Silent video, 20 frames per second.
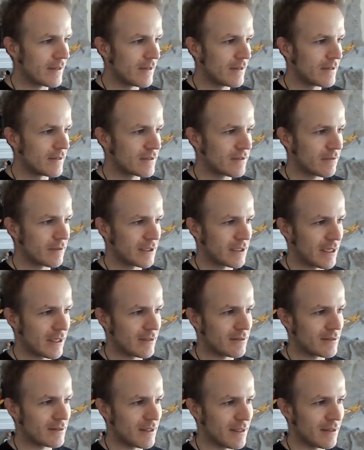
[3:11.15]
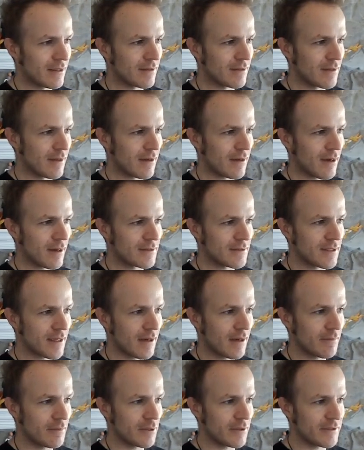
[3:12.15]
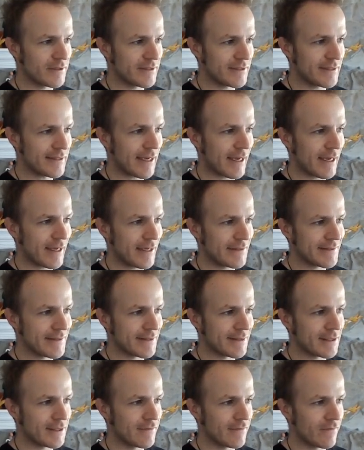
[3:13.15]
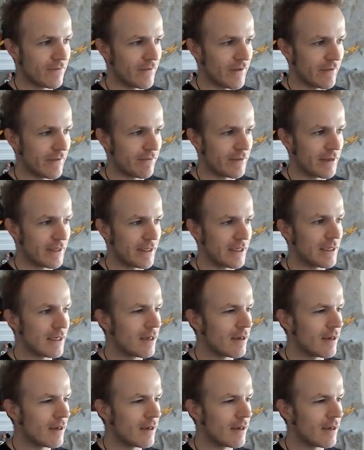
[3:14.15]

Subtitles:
So we change the ensemble size to 50